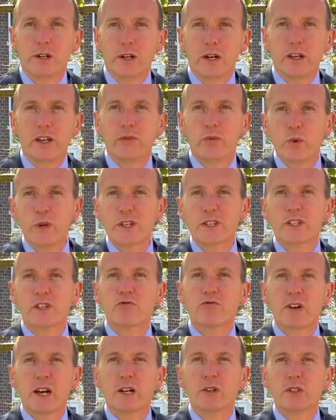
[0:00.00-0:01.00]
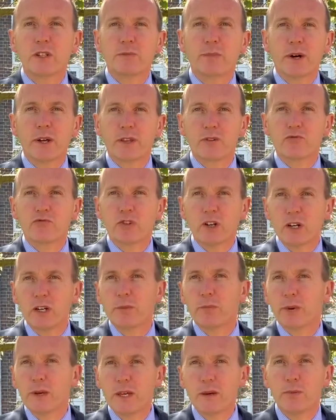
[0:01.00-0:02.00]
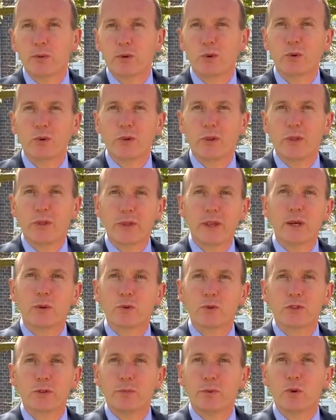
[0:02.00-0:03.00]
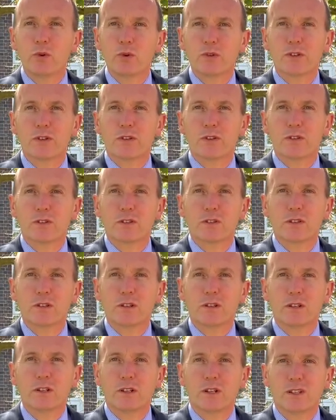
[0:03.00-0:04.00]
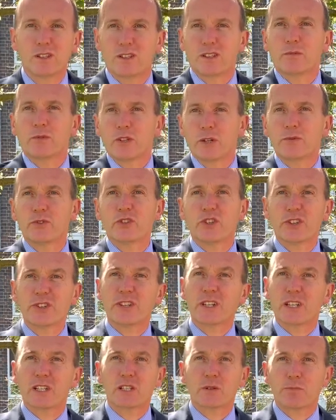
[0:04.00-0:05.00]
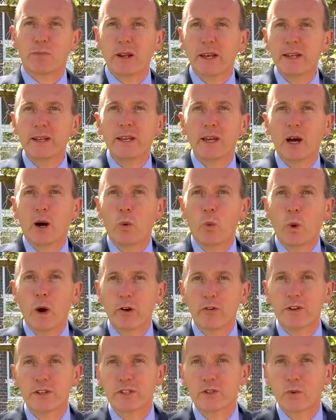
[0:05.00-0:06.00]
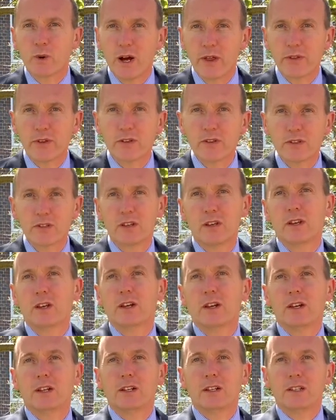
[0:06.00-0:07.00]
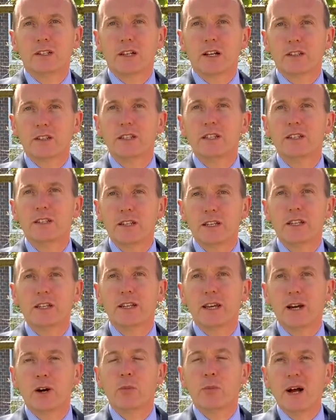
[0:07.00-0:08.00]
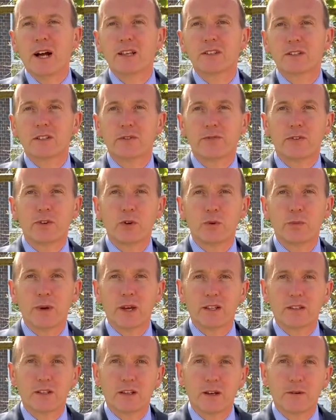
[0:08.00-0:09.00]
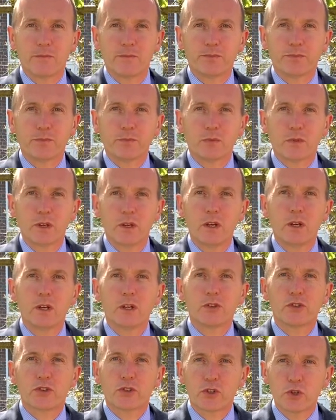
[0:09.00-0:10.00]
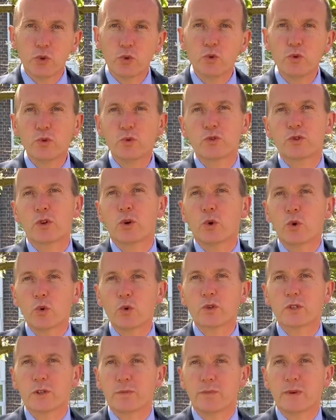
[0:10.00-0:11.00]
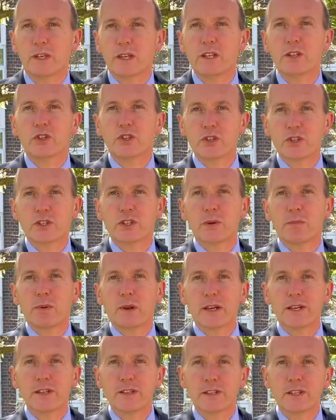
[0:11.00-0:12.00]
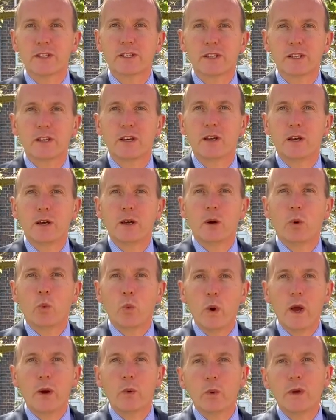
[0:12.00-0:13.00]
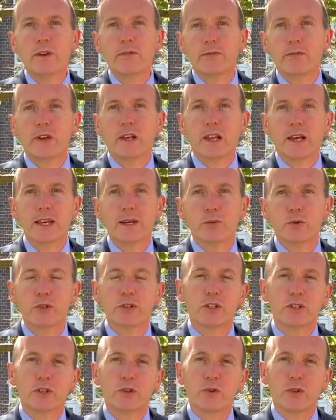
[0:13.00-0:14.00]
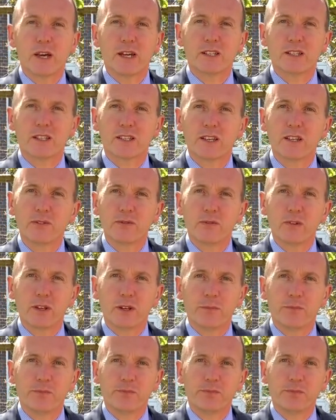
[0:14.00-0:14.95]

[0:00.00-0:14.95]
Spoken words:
And if we're surrounded by the right people, they will support us. And sometimes just explaining our worries to others does indeed help us to feel better. Schools ought to be just the places where we feel able to do that safely.